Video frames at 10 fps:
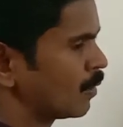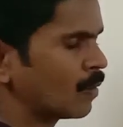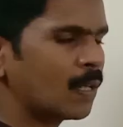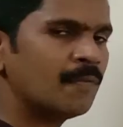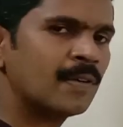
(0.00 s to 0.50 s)

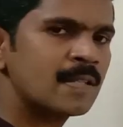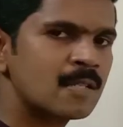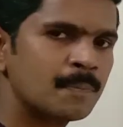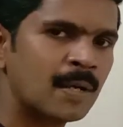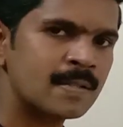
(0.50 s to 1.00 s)
Okay,
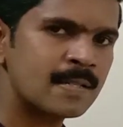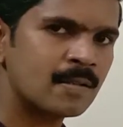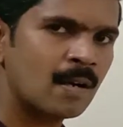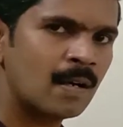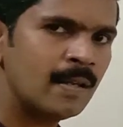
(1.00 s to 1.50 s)
first part is
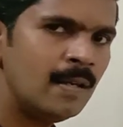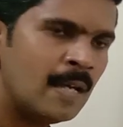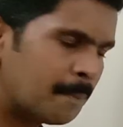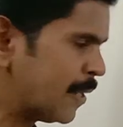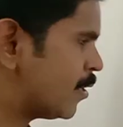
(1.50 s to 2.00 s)
called
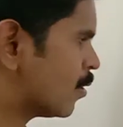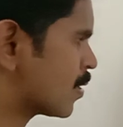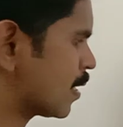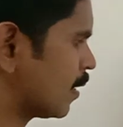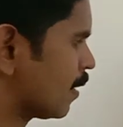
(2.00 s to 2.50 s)

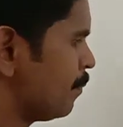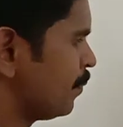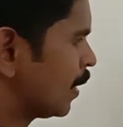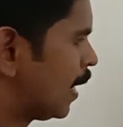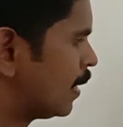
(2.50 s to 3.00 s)
pentose sugar.
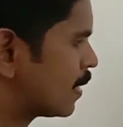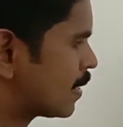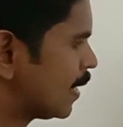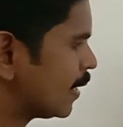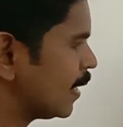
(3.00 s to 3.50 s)
And the
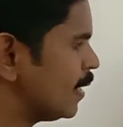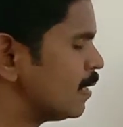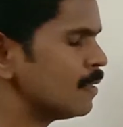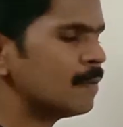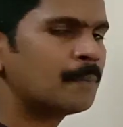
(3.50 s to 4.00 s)

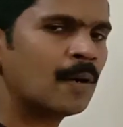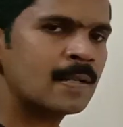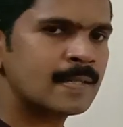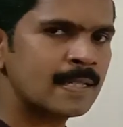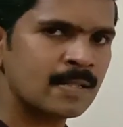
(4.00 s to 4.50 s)
second
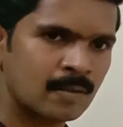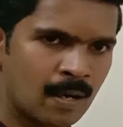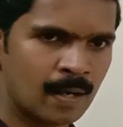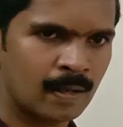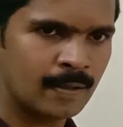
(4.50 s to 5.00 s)
part is
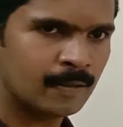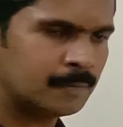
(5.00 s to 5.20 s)
called